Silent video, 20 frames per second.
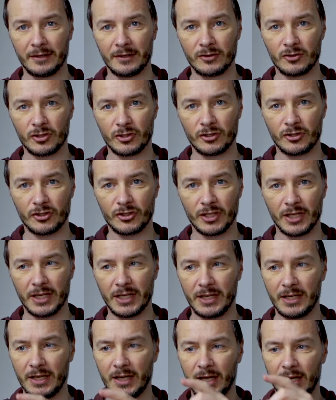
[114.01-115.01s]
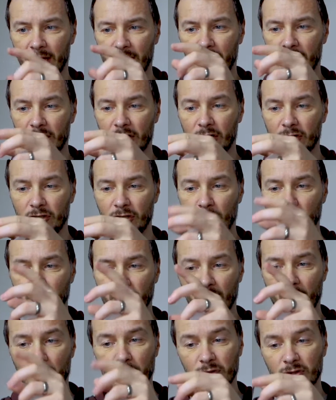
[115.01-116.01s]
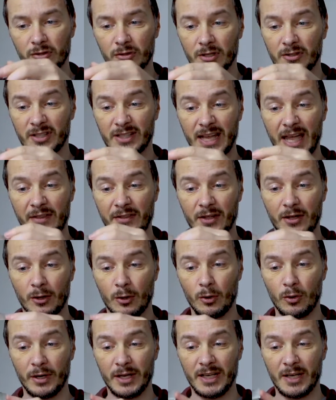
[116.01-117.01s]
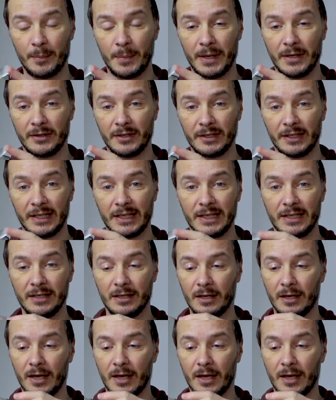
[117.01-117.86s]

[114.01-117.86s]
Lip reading: As you can see, you can use those together or independently,